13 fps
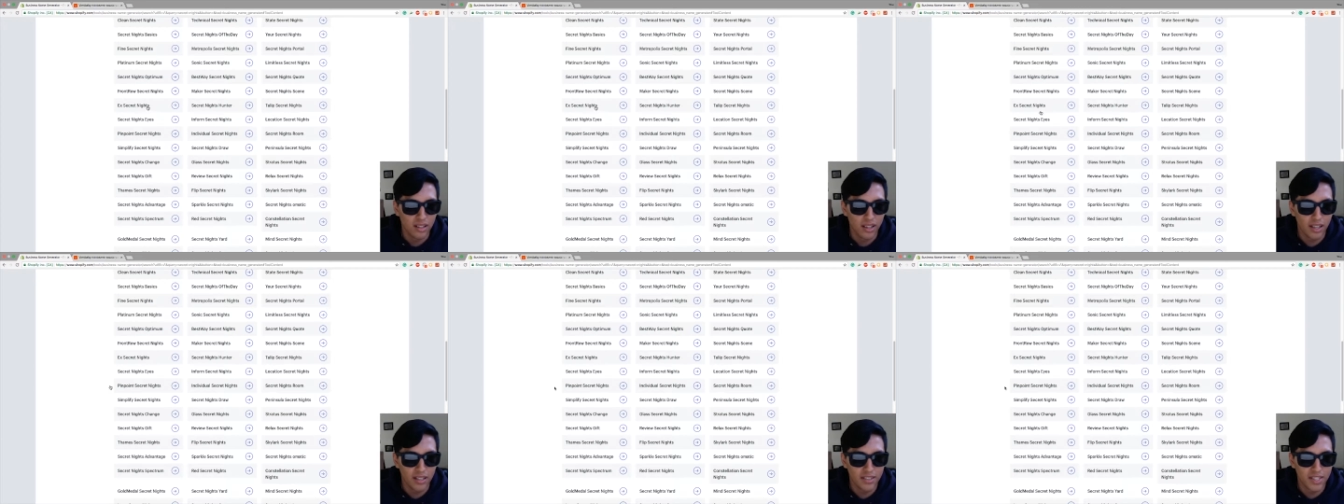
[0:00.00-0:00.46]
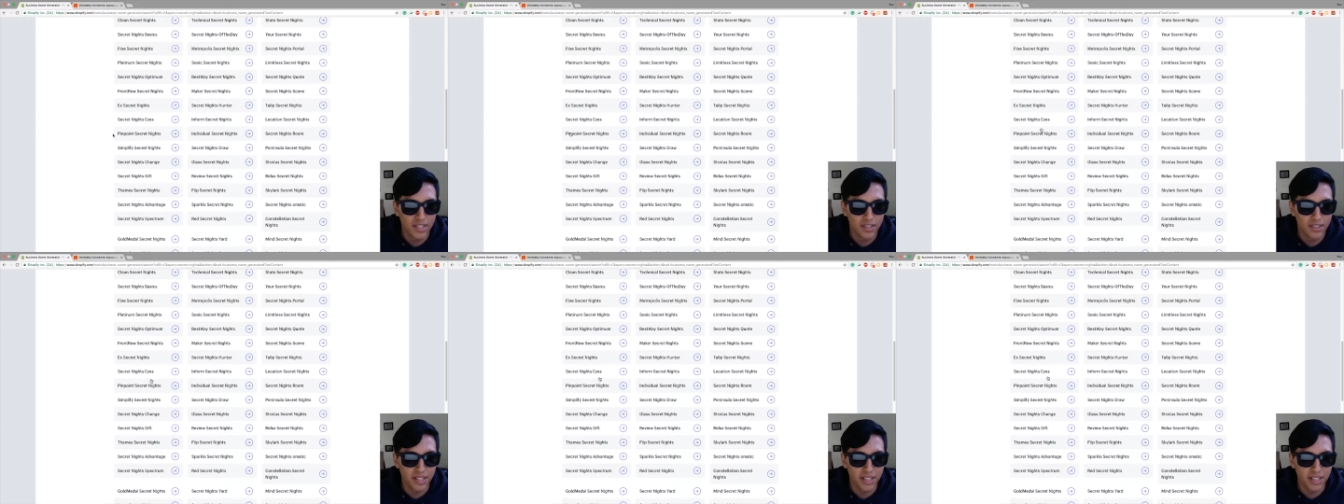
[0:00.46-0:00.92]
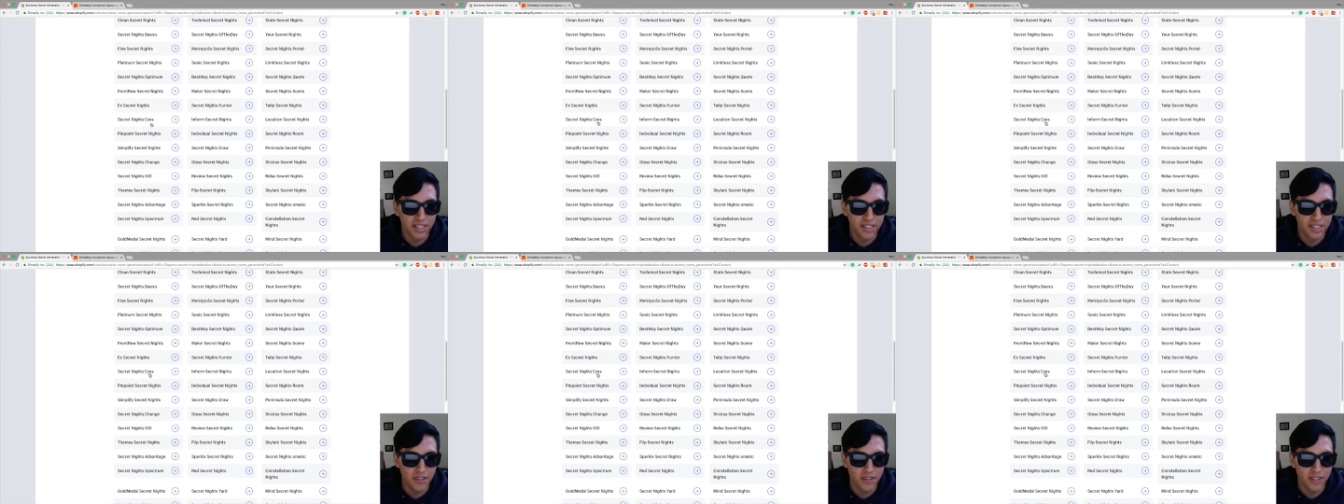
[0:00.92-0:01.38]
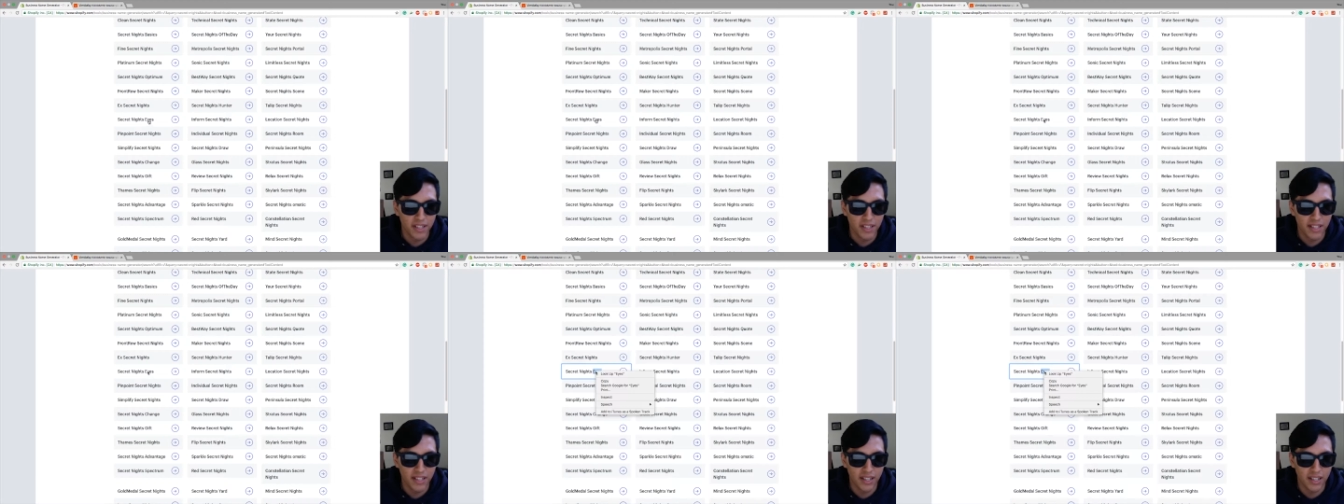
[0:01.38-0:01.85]
X Secret Night
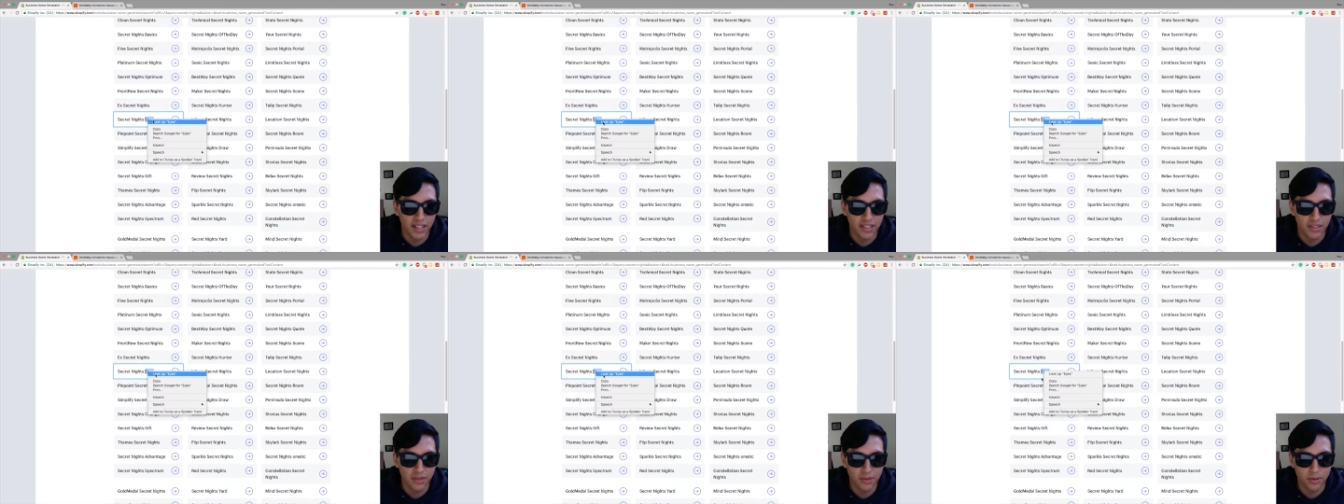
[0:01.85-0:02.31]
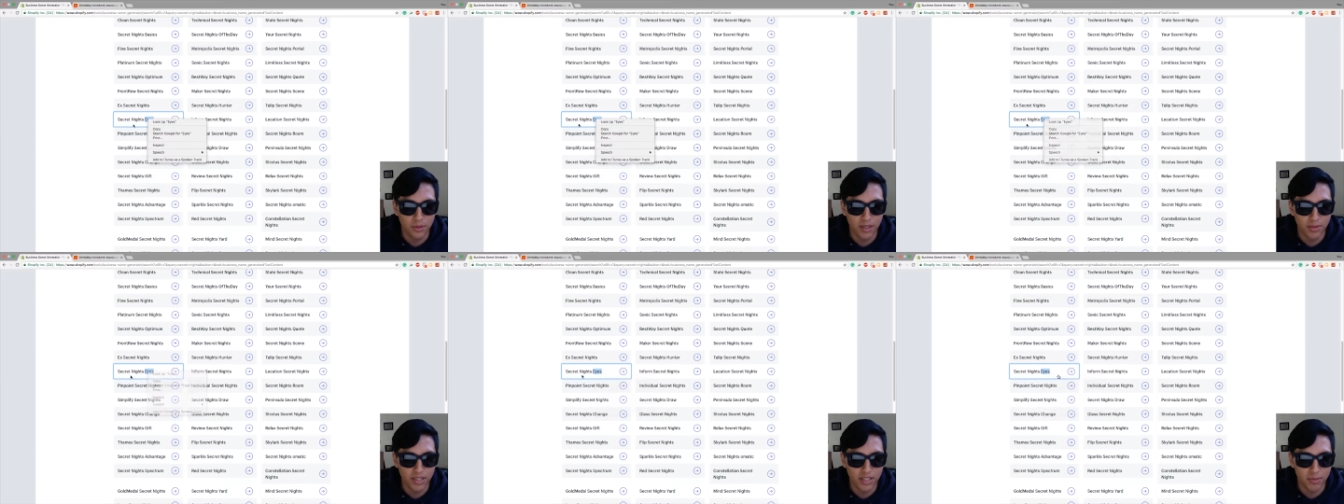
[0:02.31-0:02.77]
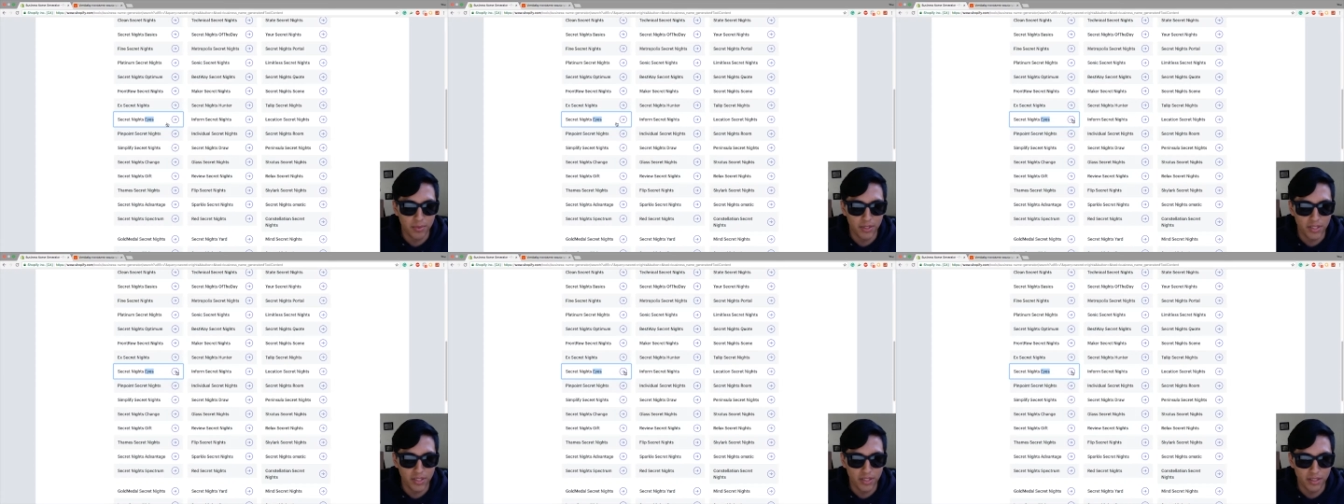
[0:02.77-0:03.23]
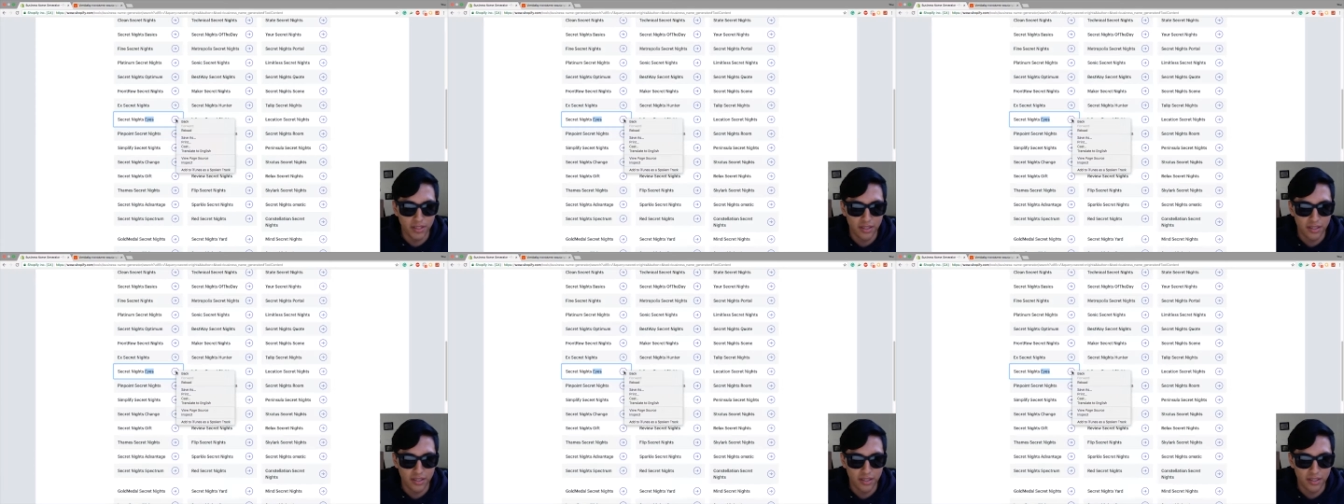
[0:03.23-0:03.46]
Eyes. Ooh, that one's actually pretty good.